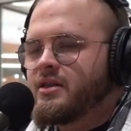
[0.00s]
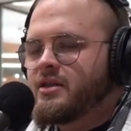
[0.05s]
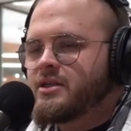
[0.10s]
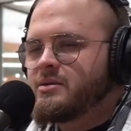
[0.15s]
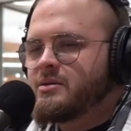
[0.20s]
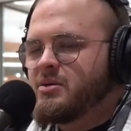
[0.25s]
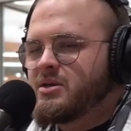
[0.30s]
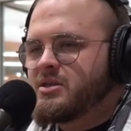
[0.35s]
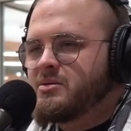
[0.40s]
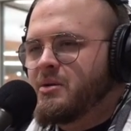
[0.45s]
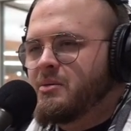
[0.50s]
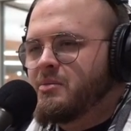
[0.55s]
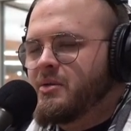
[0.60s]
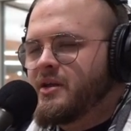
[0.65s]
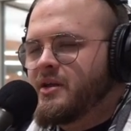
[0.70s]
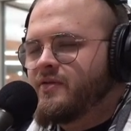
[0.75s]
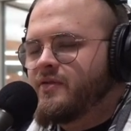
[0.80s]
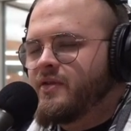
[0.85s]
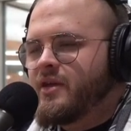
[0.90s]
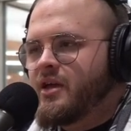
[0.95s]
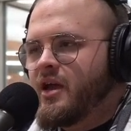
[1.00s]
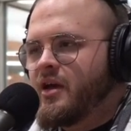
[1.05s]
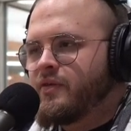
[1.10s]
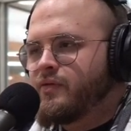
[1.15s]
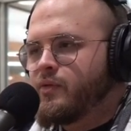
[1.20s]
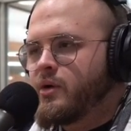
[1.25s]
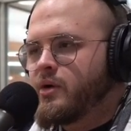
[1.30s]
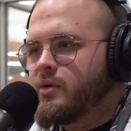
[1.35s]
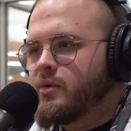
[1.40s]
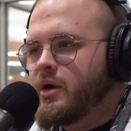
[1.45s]
This is supposed to be a place for like
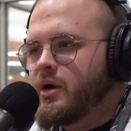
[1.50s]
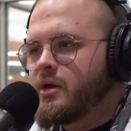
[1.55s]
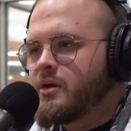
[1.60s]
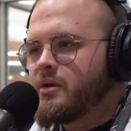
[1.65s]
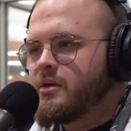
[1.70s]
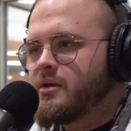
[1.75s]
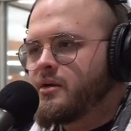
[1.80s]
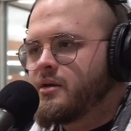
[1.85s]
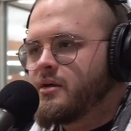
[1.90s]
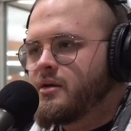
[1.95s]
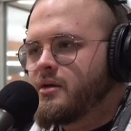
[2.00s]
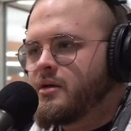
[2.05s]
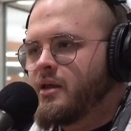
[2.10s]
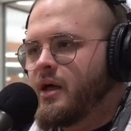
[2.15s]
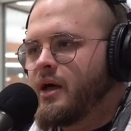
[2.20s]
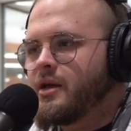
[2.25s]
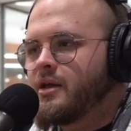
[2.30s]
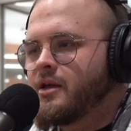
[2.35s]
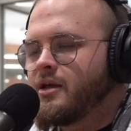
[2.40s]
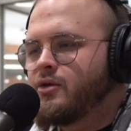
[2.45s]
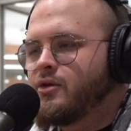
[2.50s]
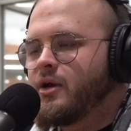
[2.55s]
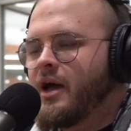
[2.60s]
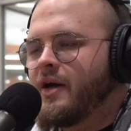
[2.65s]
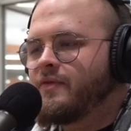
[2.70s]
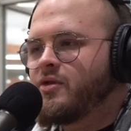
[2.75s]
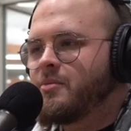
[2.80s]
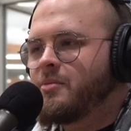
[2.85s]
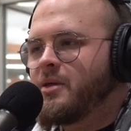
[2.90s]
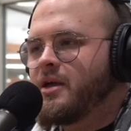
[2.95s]
everyone, right? Like you
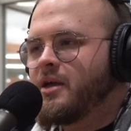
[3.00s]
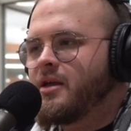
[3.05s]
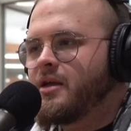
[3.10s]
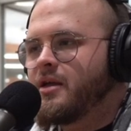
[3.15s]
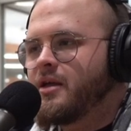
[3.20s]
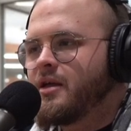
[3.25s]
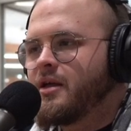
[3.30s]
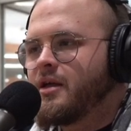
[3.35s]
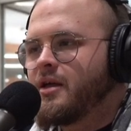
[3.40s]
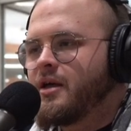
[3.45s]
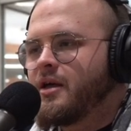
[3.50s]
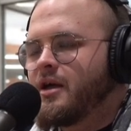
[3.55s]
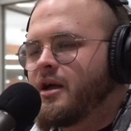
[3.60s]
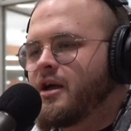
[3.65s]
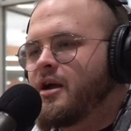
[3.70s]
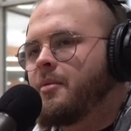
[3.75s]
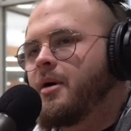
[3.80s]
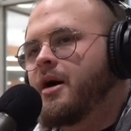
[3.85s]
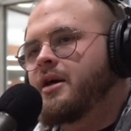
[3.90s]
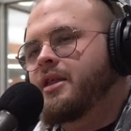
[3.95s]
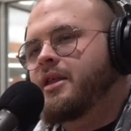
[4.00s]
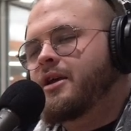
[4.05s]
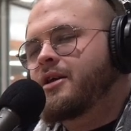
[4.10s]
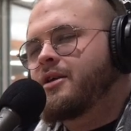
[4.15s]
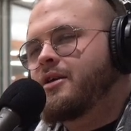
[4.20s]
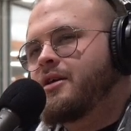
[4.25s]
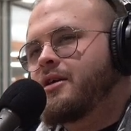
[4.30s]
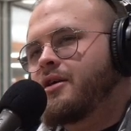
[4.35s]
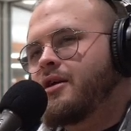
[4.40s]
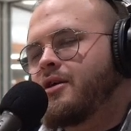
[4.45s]
have to be, come on, like
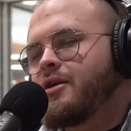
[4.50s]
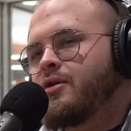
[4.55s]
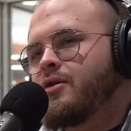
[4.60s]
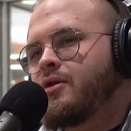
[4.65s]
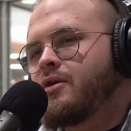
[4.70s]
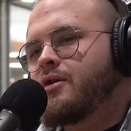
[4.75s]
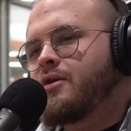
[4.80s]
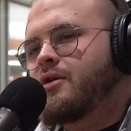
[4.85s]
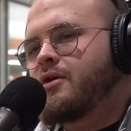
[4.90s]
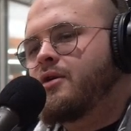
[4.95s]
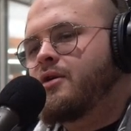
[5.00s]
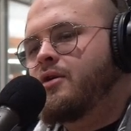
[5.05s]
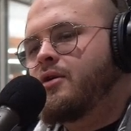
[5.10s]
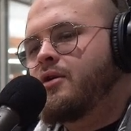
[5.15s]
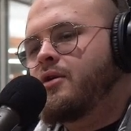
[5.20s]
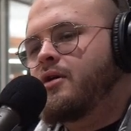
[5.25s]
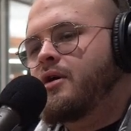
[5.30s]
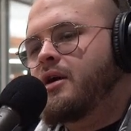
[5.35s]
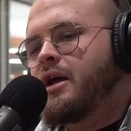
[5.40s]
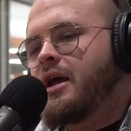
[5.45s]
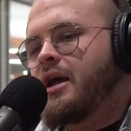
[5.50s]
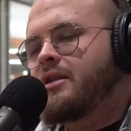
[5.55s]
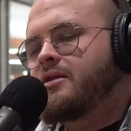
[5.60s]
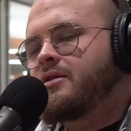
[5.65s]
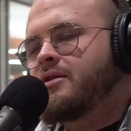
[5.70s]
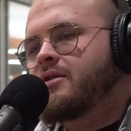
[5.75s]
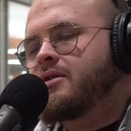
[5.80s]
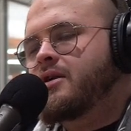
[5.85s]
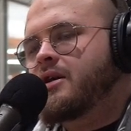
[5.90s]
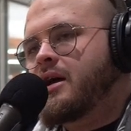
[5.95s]
you're
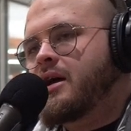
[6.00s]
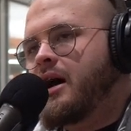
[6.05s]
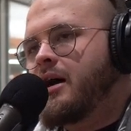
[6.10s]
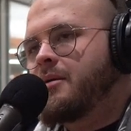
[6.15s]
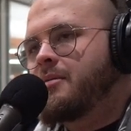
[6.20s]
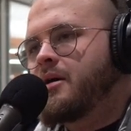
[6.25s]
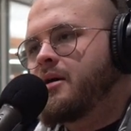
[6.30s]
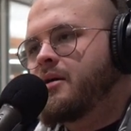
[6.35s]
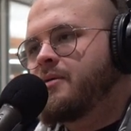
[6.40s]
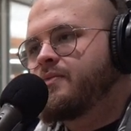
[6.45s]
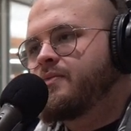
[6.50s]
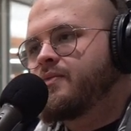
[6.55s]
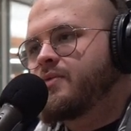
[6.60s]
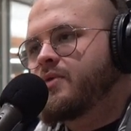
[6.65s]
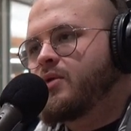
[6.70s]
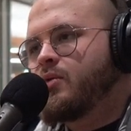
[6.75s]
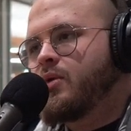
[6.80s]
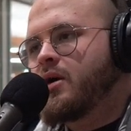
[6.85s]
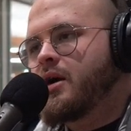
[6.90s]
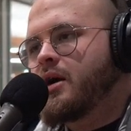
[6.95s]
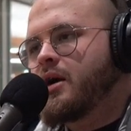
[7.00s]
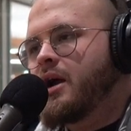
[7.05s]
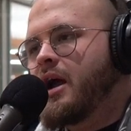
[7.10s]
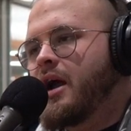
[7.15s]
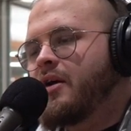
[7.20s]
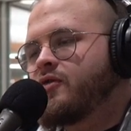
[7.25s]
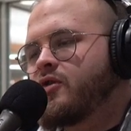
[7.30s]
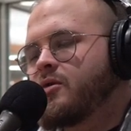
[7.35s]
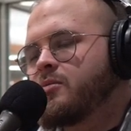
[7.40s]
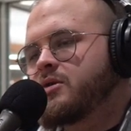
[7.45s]
near the Kaaba where
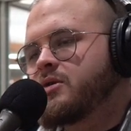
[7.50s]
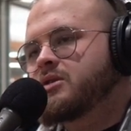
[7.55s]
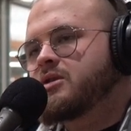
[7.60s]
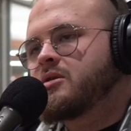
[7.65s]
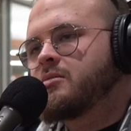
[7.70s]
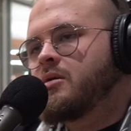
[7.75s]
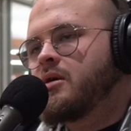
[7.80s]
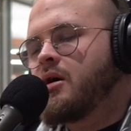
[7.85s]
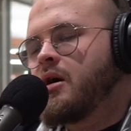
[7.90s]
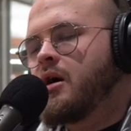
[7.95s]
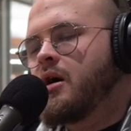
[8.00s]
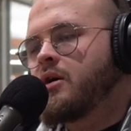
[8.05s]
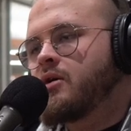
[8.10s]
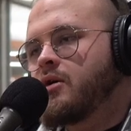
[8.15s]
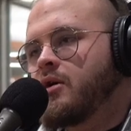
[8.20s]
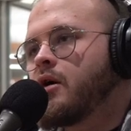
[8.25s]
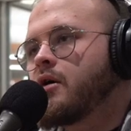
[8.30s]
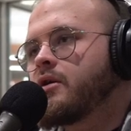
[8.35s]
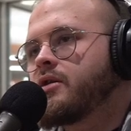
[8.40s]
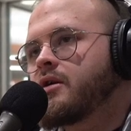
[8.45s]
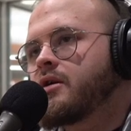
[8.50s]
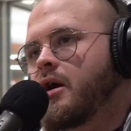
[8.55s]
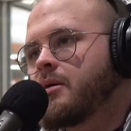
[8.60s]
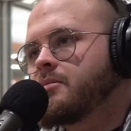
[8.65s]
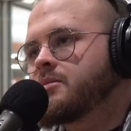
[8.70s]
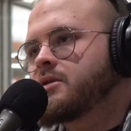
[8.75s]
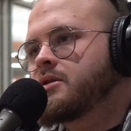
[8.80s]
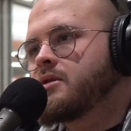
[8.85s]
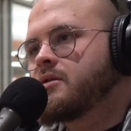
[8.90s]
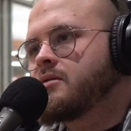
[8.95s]
every Muslim on earth
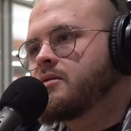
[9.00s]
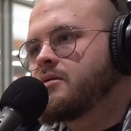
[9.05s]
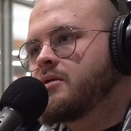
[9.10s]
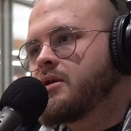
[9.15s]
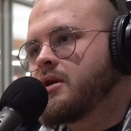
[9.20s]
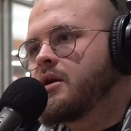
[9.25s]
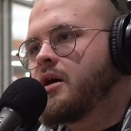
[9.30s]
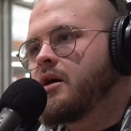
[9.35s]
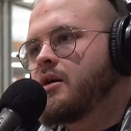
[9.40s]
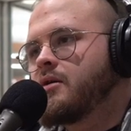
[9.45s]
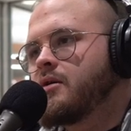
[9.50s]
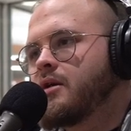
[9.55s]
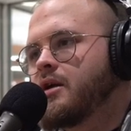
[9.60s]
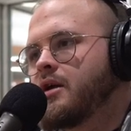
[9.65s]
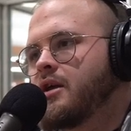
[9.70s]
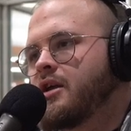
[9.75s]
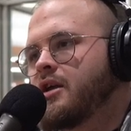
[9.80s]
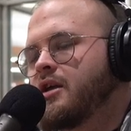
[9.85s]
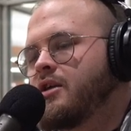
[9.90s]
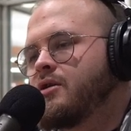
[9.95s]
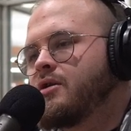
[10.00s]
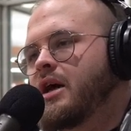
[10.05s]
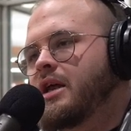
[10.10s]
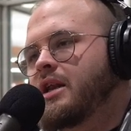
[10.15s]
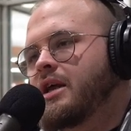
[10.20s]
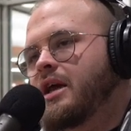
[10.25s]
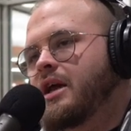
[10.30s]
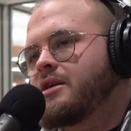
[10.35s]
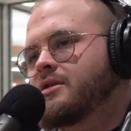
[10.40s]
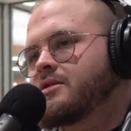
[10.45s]
comes to. You know, You got
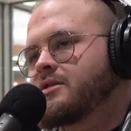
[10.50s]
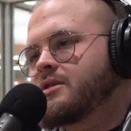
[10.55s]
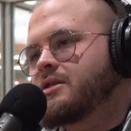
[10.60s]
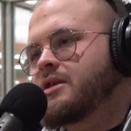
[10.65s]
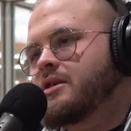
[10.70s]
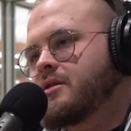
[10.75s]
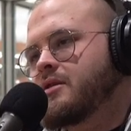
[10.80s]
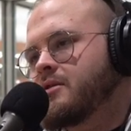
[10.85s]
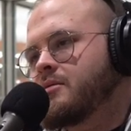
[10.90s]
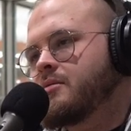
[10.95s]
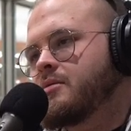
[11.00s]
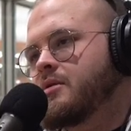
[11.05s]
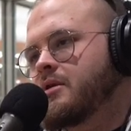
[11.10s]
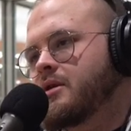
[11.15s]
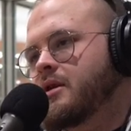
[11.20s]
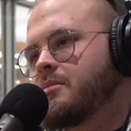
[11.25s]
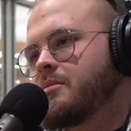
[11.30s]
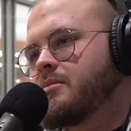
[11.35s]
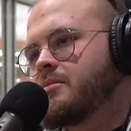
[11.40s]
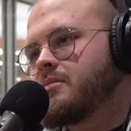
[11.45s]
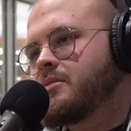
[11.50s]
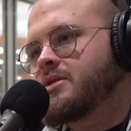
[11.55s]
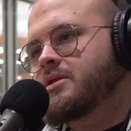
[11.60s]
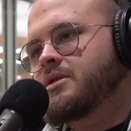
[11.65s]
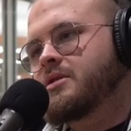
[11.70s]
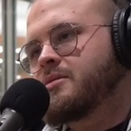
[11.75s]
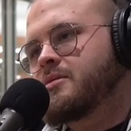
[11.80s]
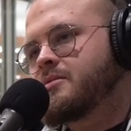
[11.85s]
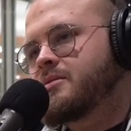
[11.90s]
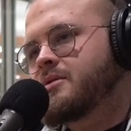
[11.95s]
to get used to seeing other looking
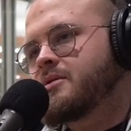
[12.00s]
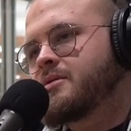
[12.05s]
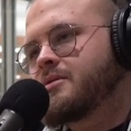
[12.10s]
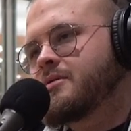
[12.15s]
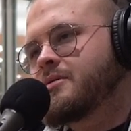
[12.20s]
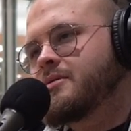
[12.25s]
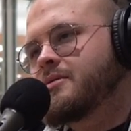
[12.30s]
Muslims.